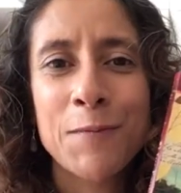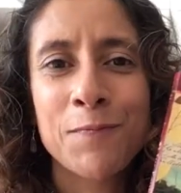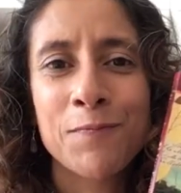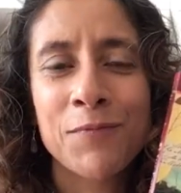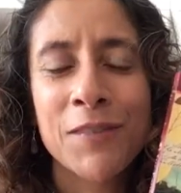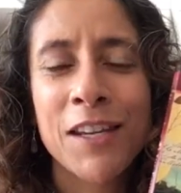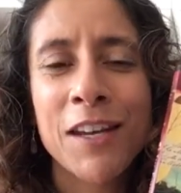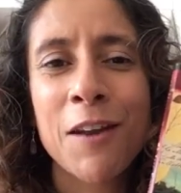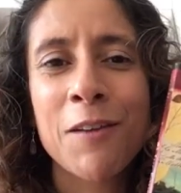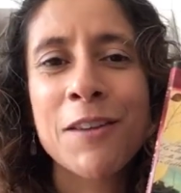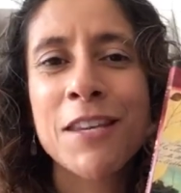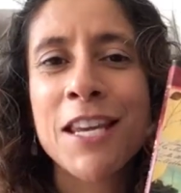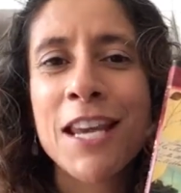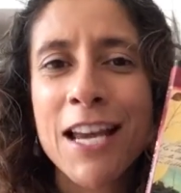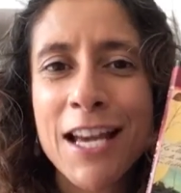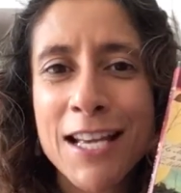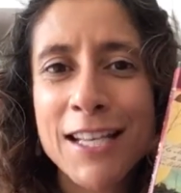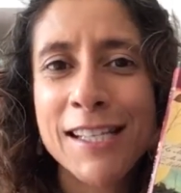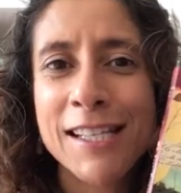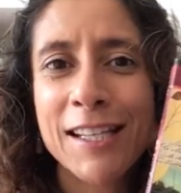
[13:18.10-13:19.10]

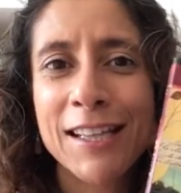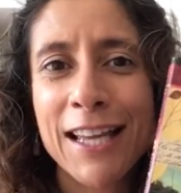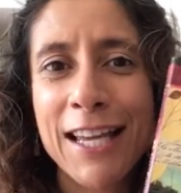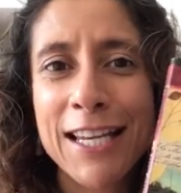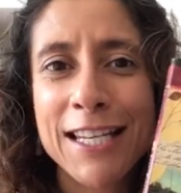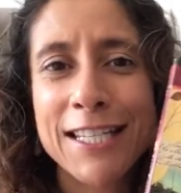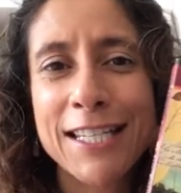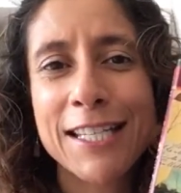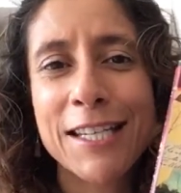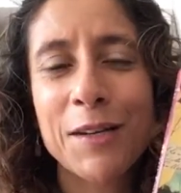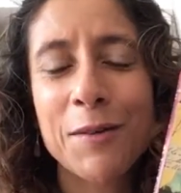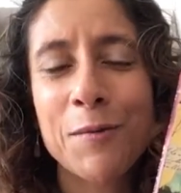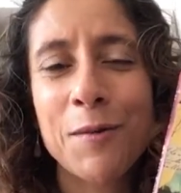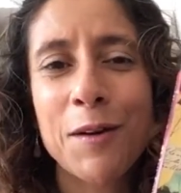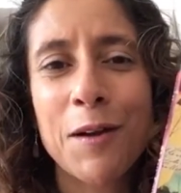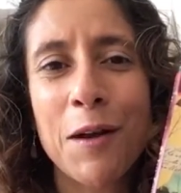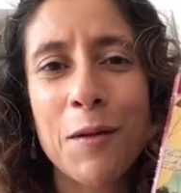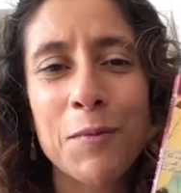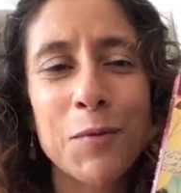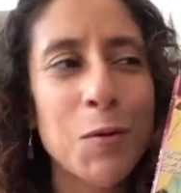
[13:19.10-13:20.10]
years later, when
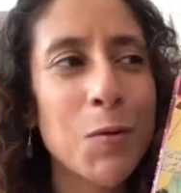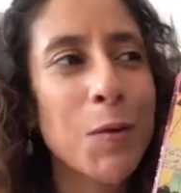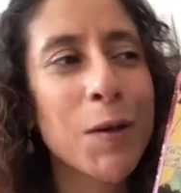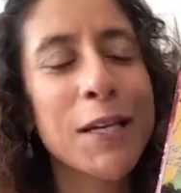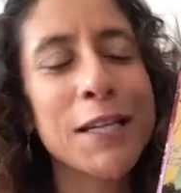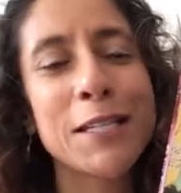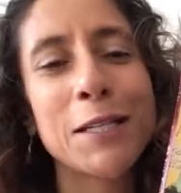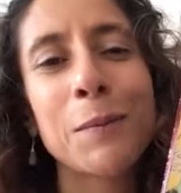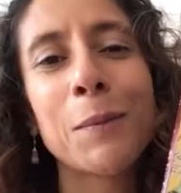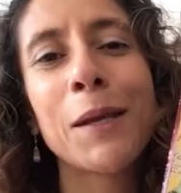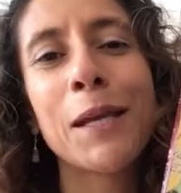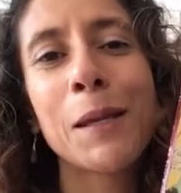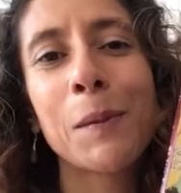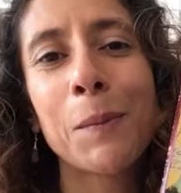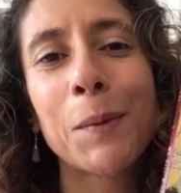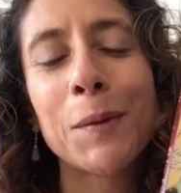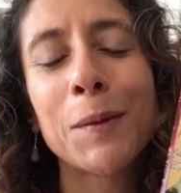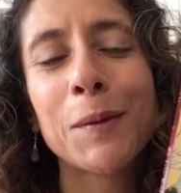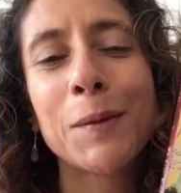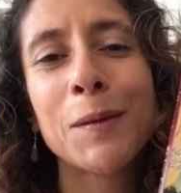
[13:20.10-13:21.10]
I'm talking to
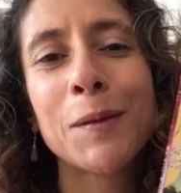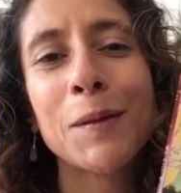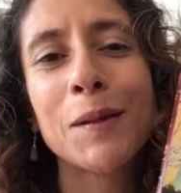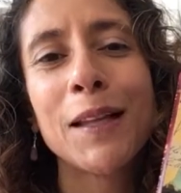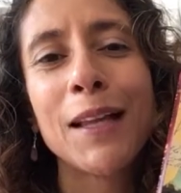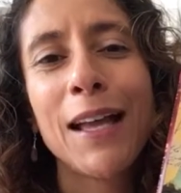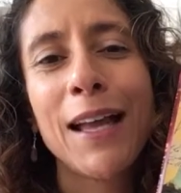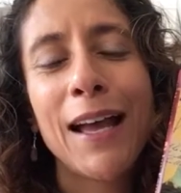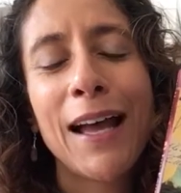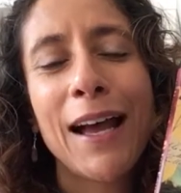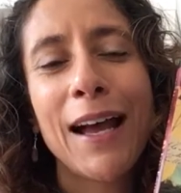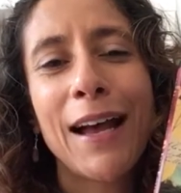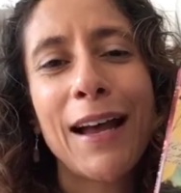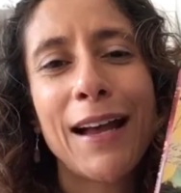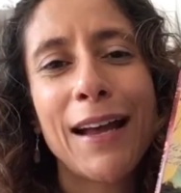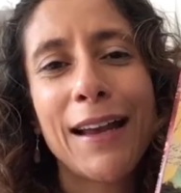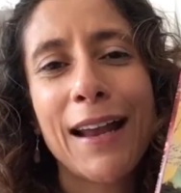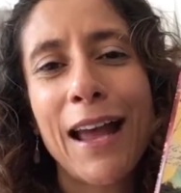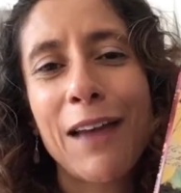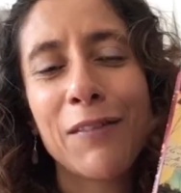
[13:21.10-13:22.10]
people
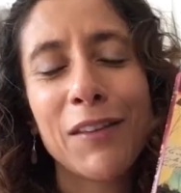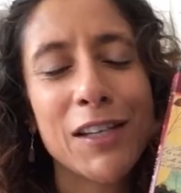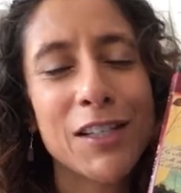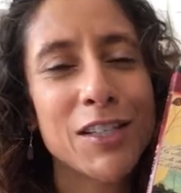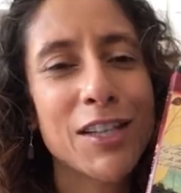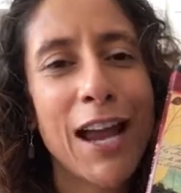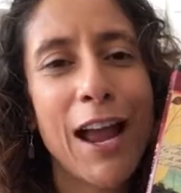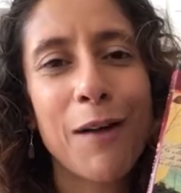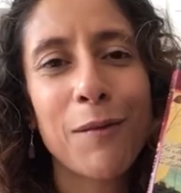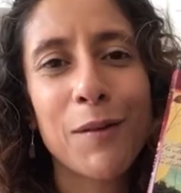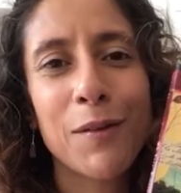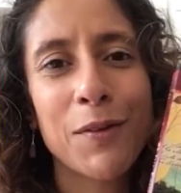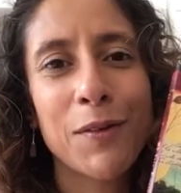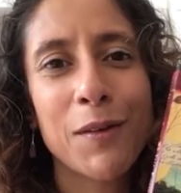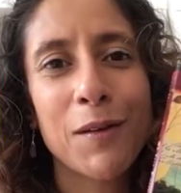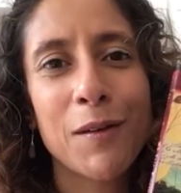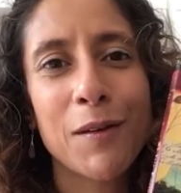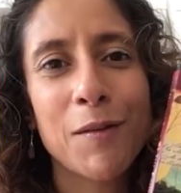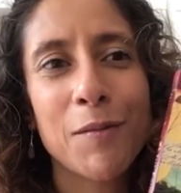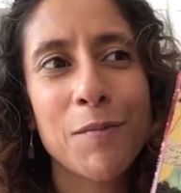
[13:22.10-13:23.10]
and having a chat with
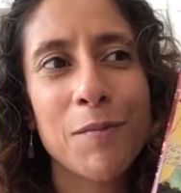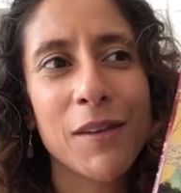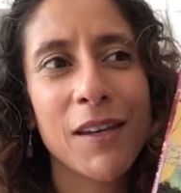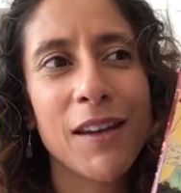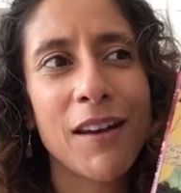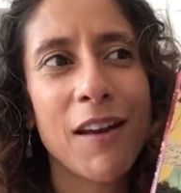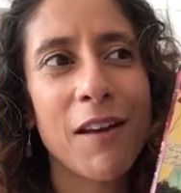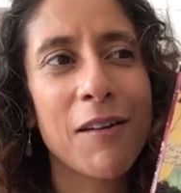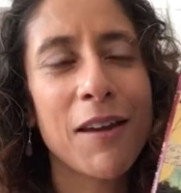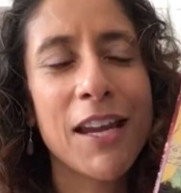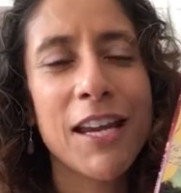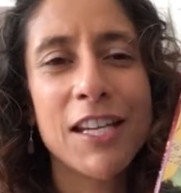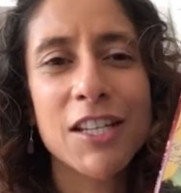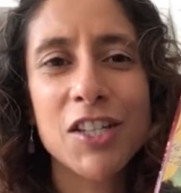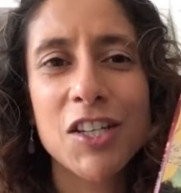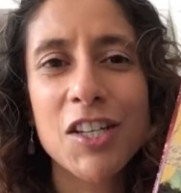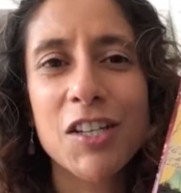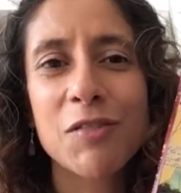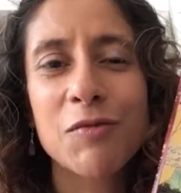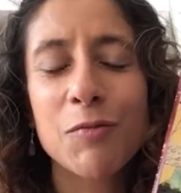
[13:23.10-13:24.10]
them, it
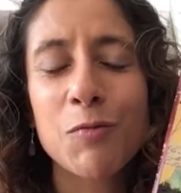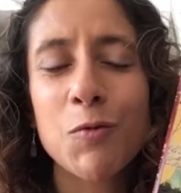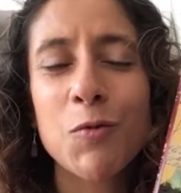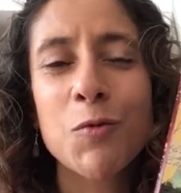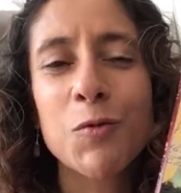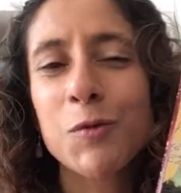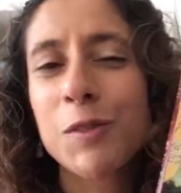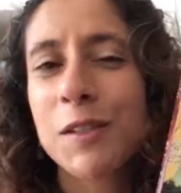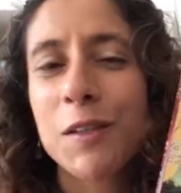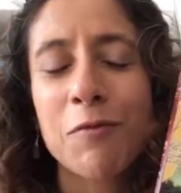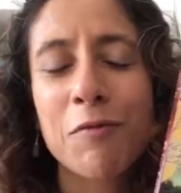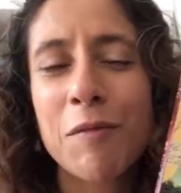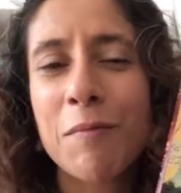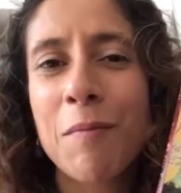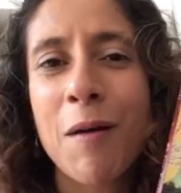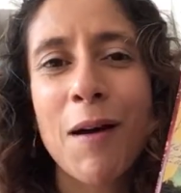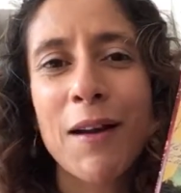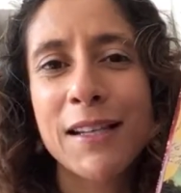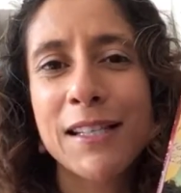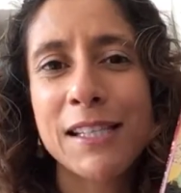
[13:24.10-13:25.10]
just also
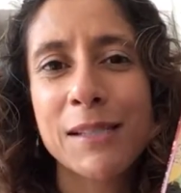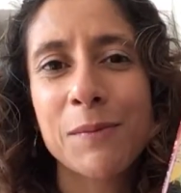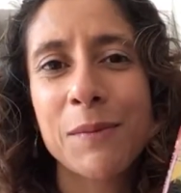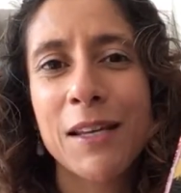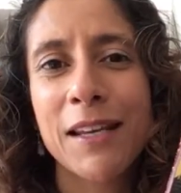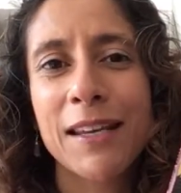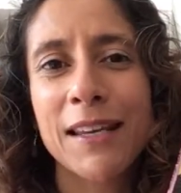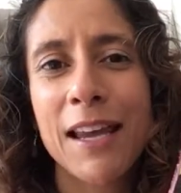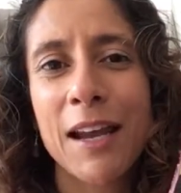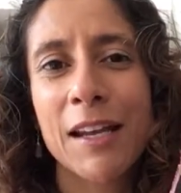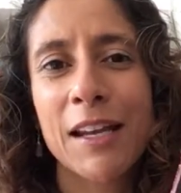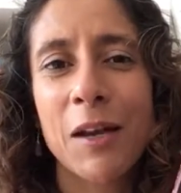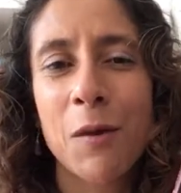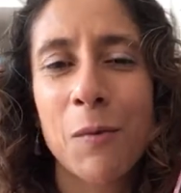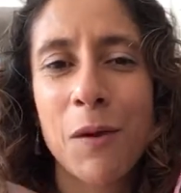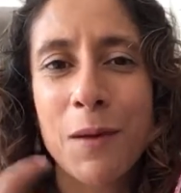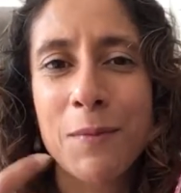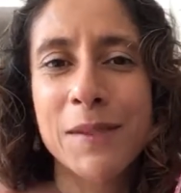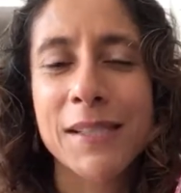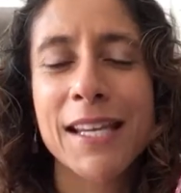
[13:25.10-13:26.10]
reminds me again,
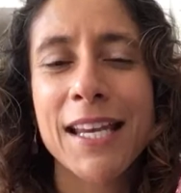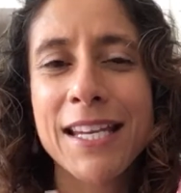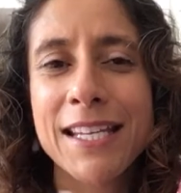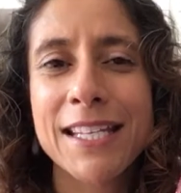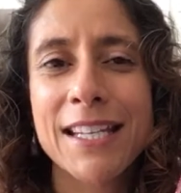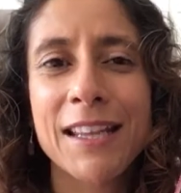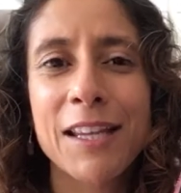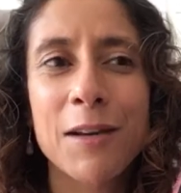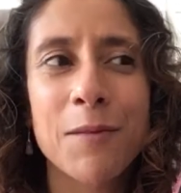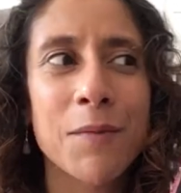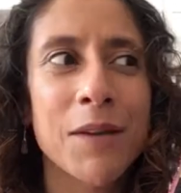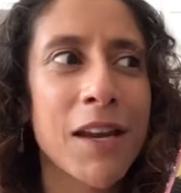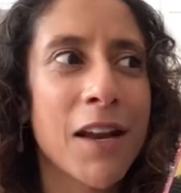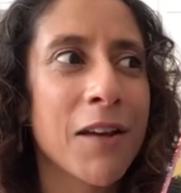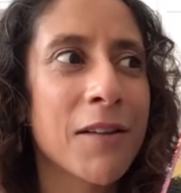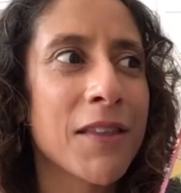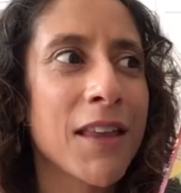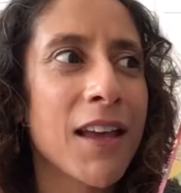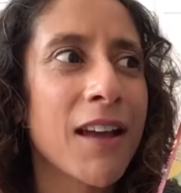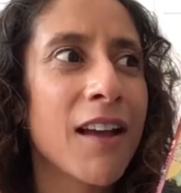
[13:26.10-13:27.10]
when I'm saying to them,
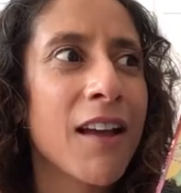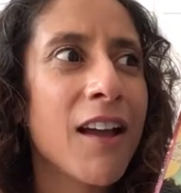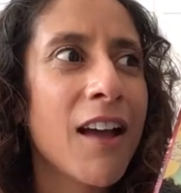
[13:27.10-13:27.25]
that